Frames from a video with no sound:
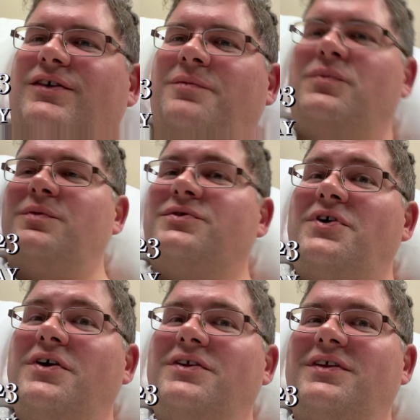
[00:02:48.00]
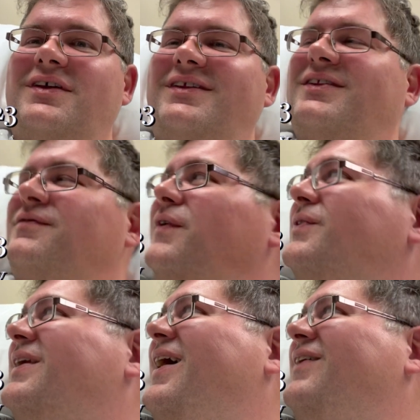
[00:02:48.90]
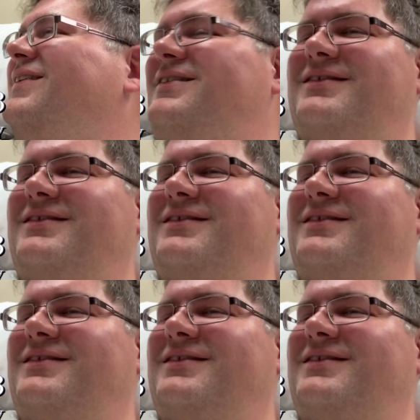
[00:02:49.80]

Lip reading: I'm just talking to the phone now.